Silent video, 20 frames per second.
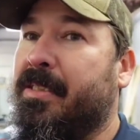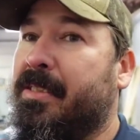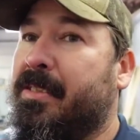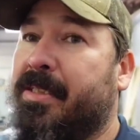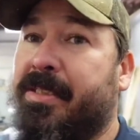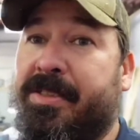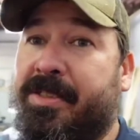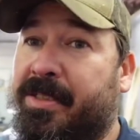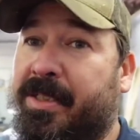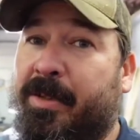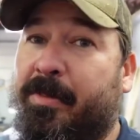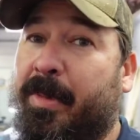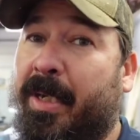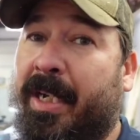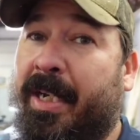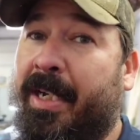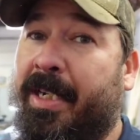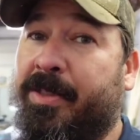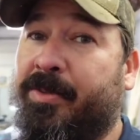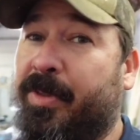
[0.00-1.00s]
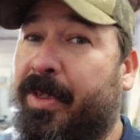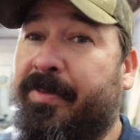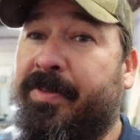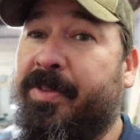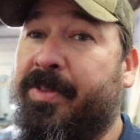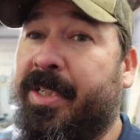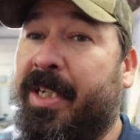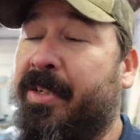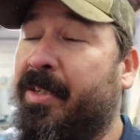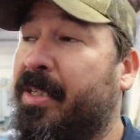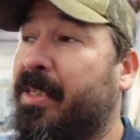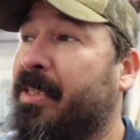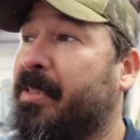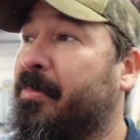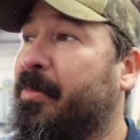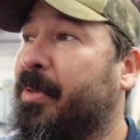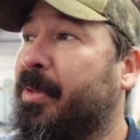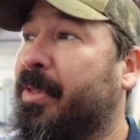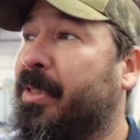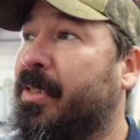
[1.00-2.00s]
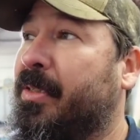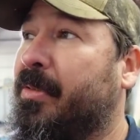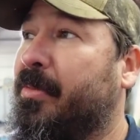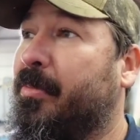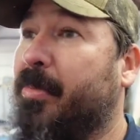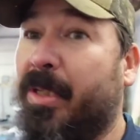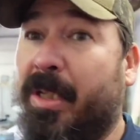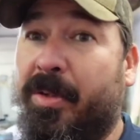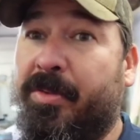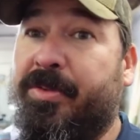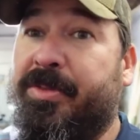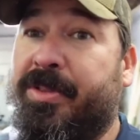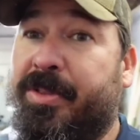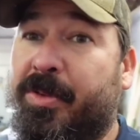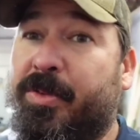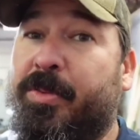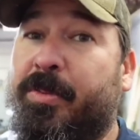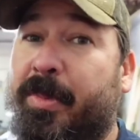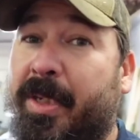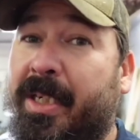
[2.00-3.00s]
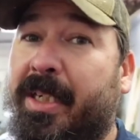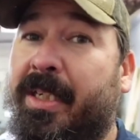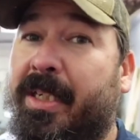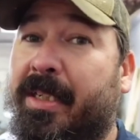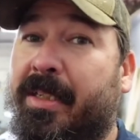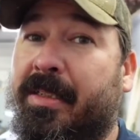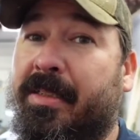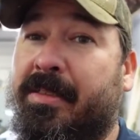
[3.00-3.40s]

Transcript: This is still my house. Whatever you tear up belongs to me.